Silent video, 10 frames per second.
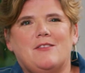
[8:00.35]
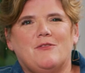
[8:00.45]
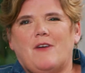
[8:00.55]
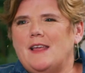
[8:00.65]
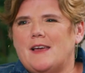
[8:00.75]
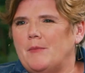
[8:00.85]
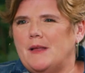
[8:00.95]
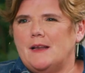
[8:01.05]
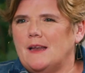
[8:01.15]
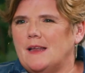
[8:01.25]
I mean, it's funny
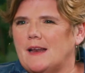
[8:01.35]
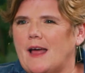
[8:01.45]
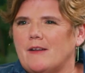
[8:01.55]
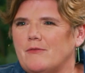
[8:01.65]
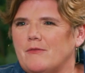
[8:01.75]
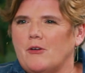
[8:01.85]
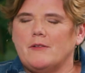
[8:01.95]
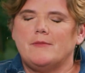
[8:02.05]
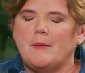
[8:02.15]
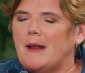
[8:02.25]
coming out of
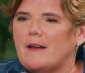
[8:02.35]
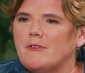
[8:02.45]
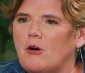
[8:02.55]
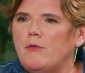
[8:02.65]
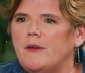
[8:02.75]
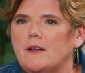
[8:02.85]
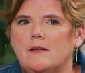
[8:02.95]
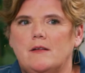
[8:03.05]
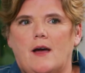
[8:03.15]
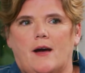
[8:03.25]

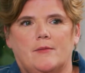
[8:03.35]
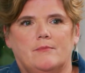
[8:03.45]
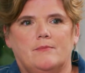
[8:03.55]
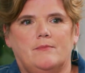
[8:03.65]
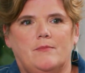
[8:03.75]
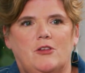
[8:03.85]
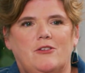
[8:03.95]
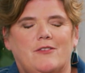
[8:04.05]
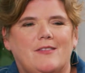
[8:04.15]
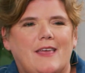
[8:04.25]
COVID,
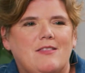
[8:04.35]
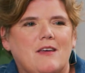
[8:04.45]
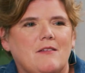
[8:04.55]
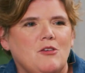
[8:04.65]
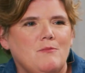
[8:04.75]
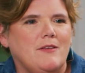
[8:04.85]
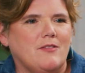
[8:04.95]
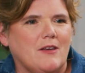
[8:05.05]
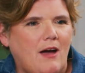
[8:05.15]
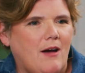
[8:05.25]
you just you
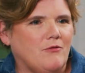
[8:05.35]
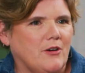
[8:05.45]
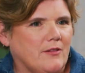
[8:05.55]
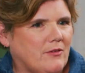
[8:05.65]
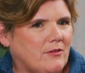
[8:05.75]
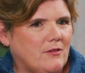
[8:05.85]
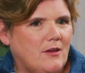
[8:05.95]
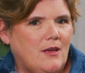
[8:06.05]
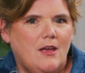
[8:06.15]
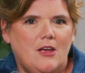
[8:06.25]
miss the
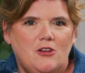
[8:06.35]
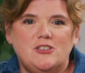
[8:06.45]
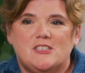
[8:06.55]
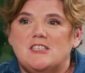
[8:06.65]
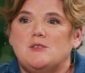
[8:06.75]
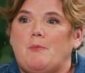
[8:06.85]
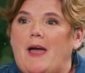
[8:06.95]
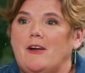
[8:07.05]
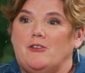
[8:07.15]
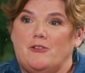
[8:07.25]
conference. You're just
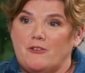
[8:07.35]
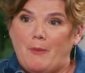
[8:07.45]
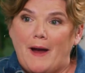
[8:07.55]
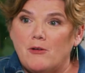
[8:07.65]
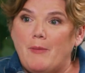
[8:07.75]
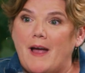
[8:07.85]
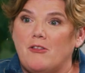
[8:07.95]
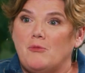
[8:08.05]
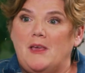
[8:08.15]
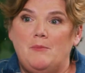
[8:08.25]
inspired. You're inspired
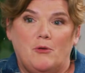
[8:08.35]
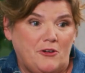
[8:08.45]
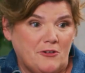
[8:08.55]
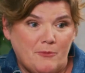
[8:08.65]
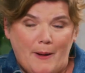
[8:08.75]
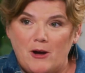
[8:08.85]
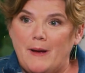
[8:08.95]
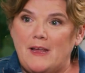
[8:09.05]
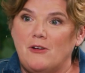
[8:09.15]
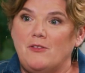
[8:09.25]
by other people. You're
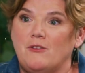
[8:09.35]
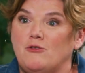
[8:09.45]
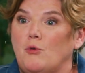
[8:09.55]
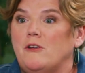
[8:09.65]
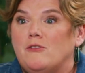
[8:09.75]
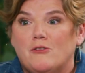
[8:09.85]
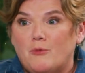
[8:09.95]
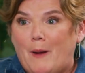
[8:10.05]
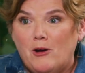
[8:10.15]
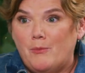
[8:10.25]
inspired by hearing their stories.
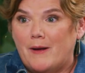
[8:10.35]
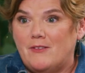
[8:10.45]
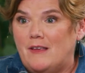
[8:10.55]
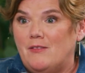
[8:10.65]
You're inspired by